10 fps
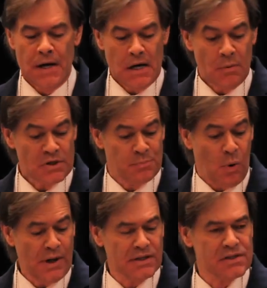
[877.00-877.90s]
It was
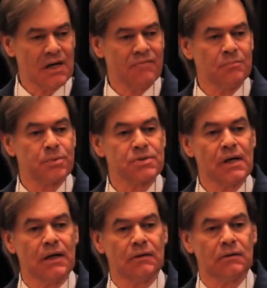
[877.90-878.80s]

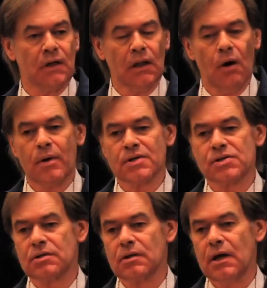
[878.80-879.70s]
0.7%, the
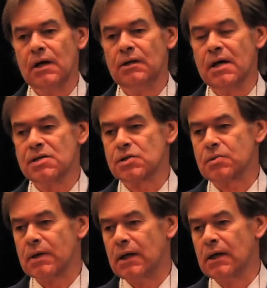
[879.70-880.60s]
lowest in
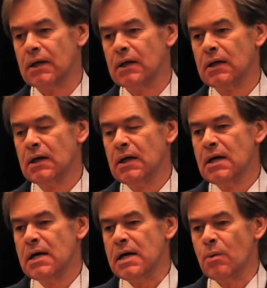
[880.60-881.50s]
history.
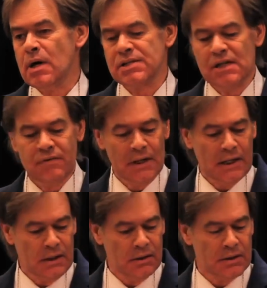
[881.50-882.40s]
It wasn't even that
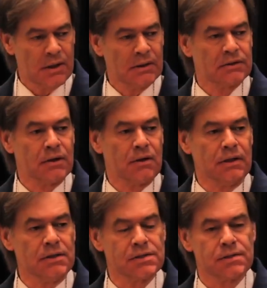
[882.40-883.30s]
low during the
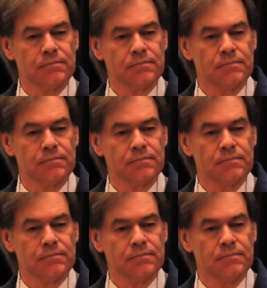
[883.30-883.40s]
30s.